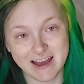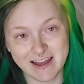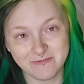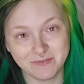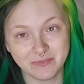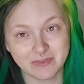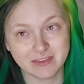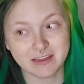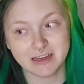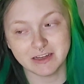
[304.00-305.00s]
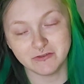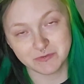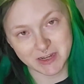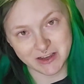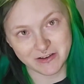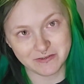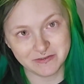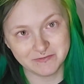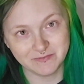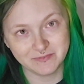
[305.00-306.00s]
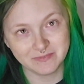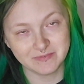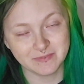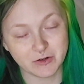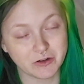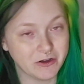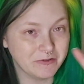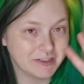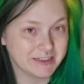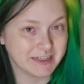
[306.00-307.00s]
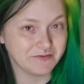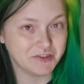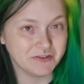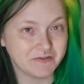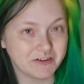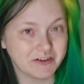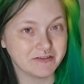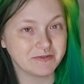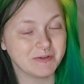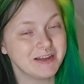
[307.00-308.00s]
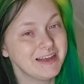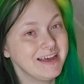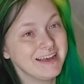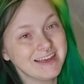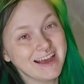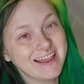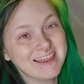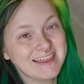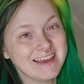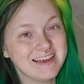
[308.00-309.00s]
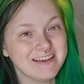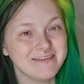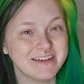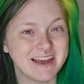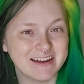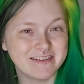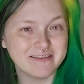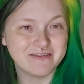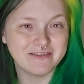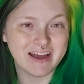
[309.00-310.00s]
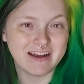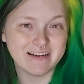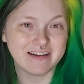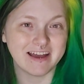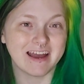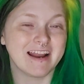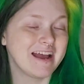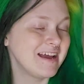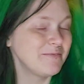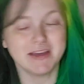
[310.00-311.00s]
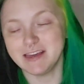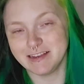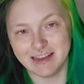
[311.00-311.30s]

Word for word: got and use my code or codes because I have two different codes. But yeah, thank you again, Goo Goo Hair, and I'm in